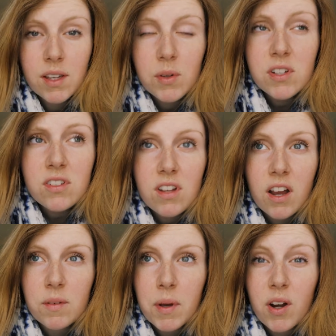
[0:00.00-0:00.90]
Can we just
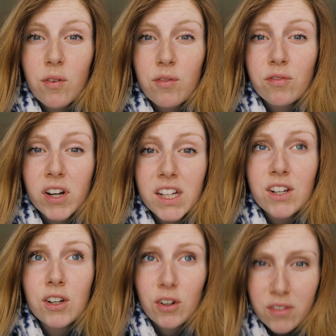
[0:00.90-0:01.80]
talk about how
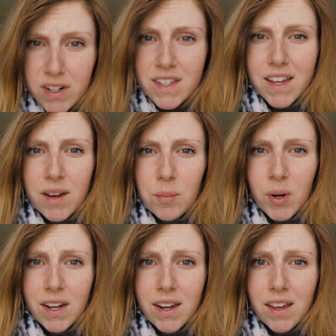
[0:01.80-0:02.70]
freaking nervous I am
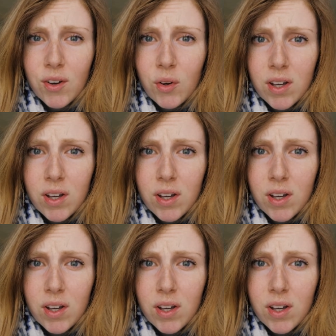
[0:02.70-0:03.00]
right now?